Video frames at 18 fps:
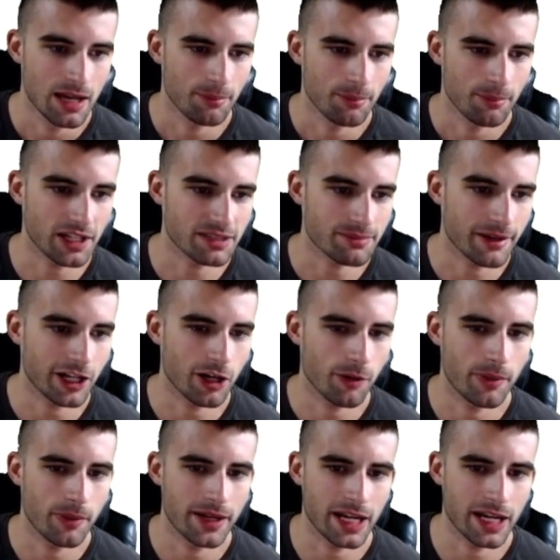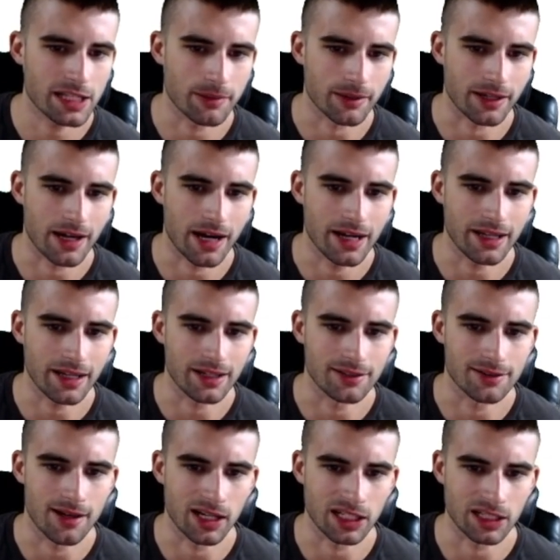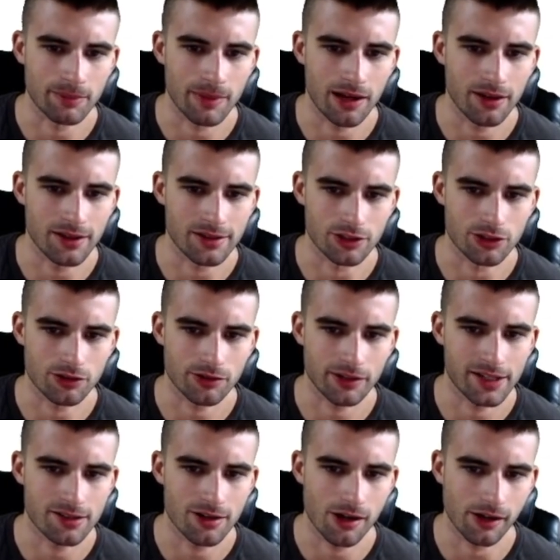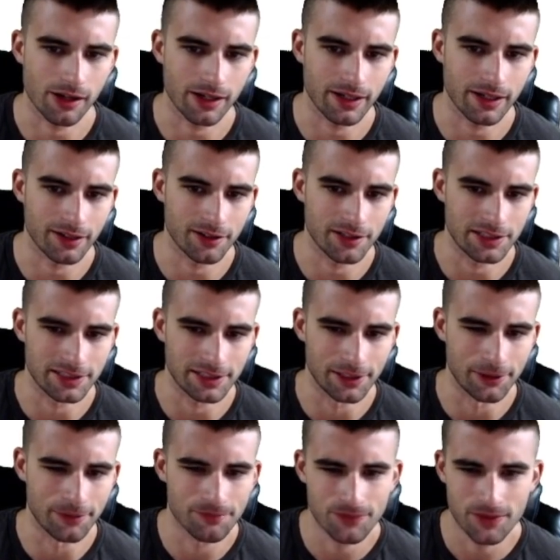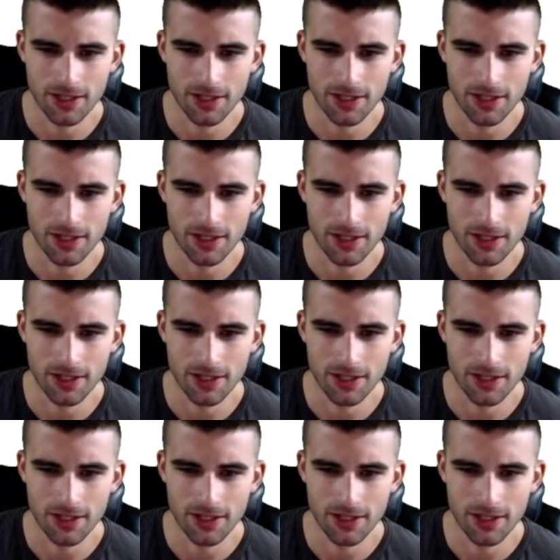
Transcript: Plus, Michael Pineda's been kind of getting talked about as a trade target here, so